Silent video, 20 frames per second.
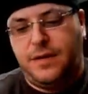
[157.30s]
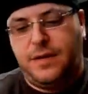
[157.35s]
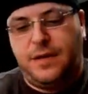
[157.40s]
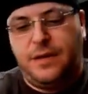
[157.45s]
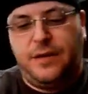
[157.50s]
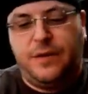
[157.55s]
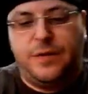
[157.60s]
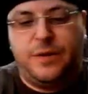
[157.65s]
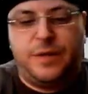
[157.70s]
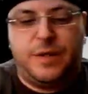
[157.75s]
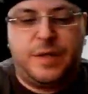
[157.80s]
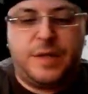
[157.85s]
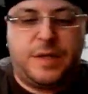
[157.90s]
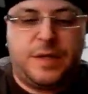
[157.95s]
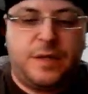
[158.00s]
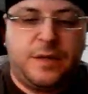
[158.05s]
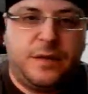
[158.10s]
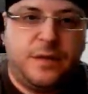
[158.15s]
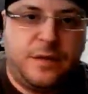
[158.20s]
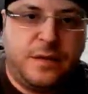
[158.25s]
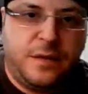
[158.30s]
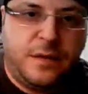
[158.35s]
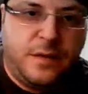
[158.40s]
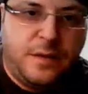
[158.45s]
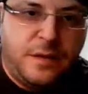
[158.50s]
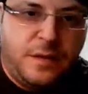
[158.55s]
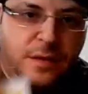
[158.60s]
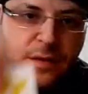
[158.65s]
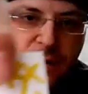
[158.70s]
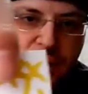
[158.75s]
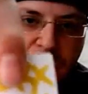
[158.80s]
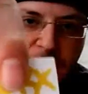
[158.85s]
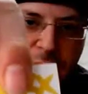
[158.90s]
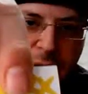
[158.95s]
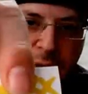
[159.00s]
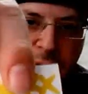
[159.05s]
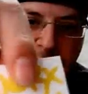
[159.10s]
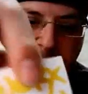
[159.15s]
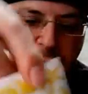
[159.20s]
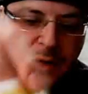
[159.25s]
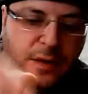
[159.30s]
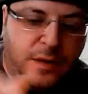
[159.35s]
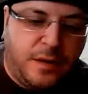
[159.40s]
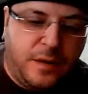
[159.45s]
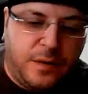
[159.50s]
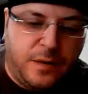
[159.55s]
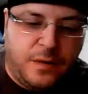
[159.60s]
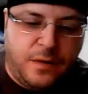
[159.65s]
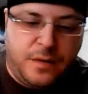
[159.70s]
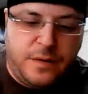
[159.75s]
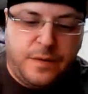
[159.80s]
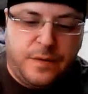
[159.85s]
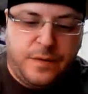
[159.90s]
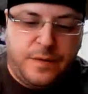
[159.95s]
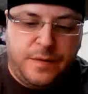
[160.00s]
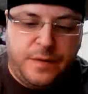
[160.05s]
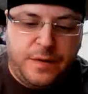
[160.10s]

And then there's yellow,